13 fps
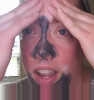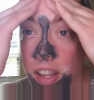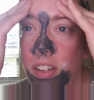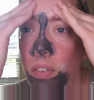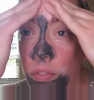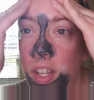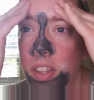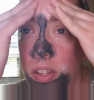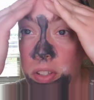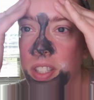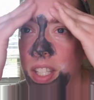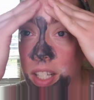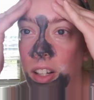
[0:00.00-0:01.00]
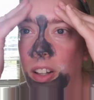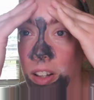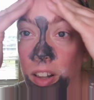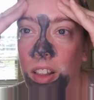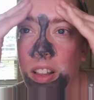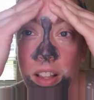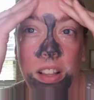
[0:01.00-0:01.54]
and you'll feel those
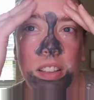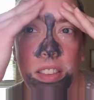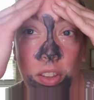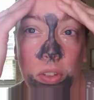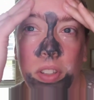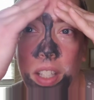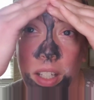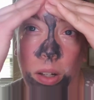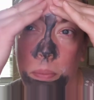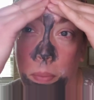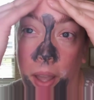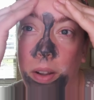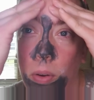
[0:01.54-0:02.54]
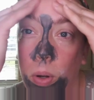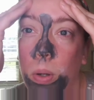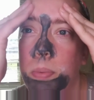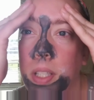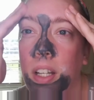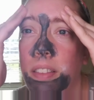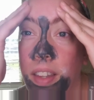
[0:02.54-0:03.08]
little
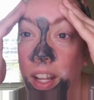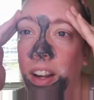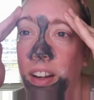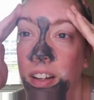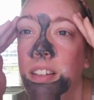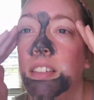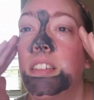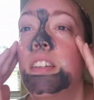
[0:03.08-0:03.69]
microbes on there.